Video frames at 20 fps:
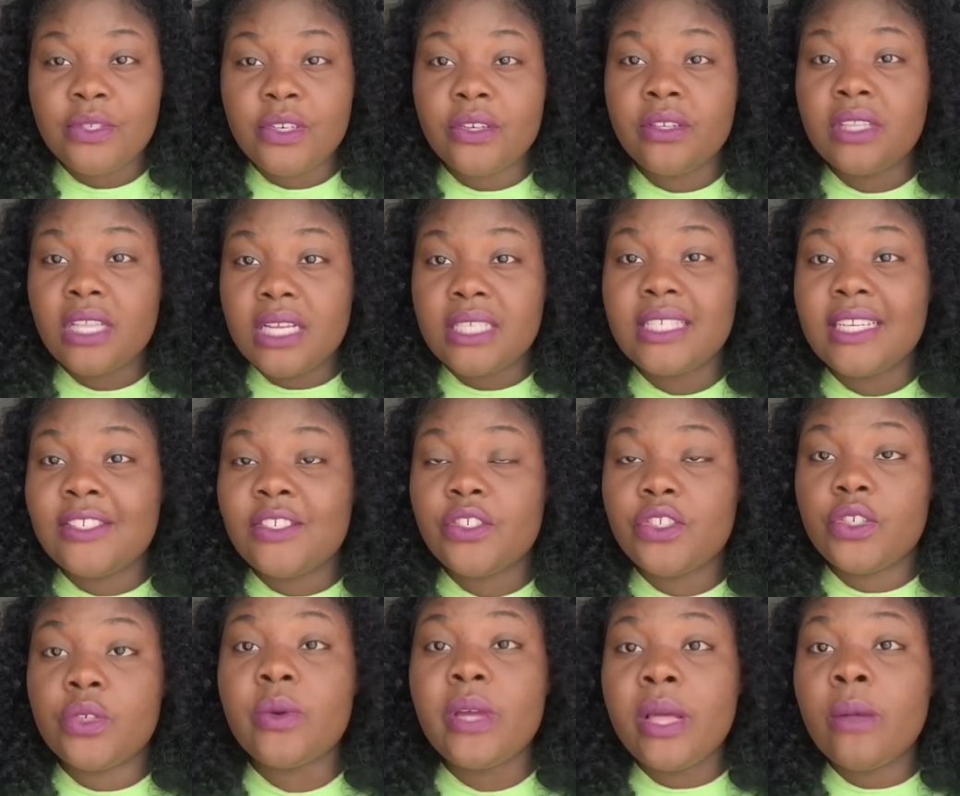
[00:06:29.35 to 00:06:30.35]
certain things that you
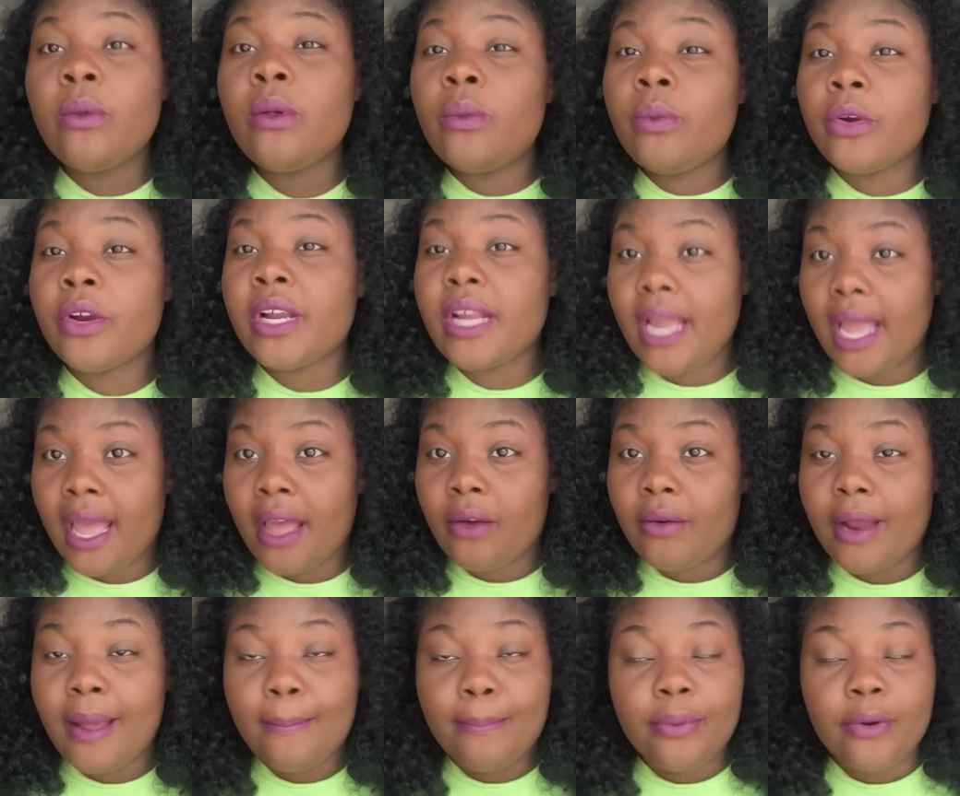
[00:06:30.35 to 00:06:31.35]
do it will work
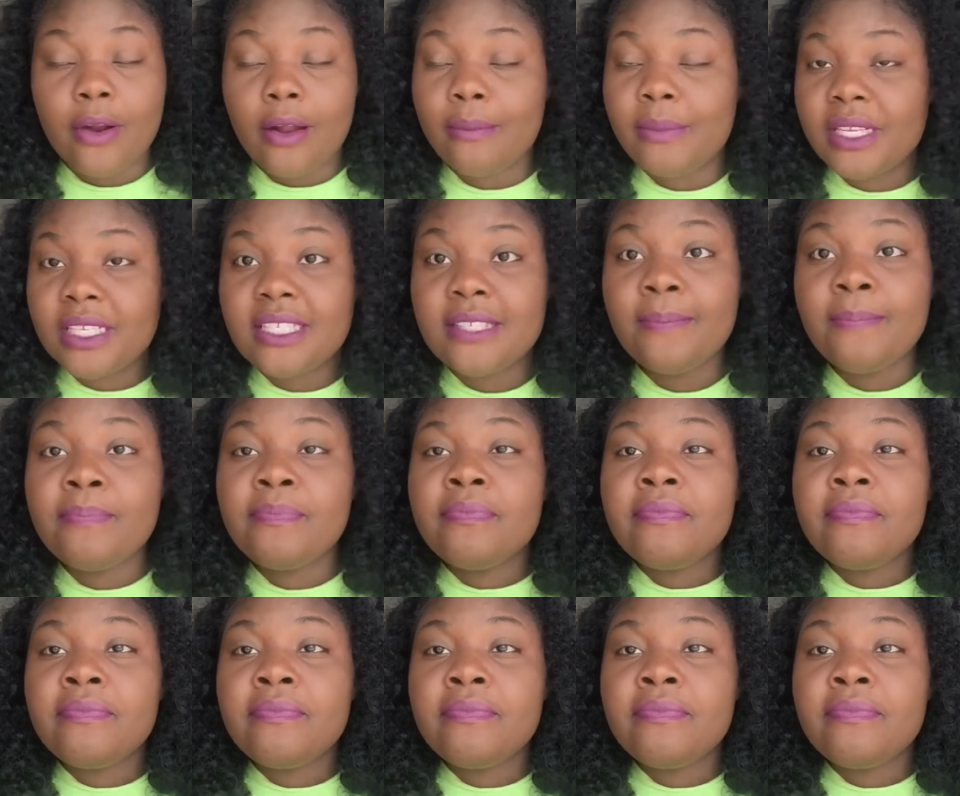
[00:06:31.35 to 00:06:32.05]
out I promise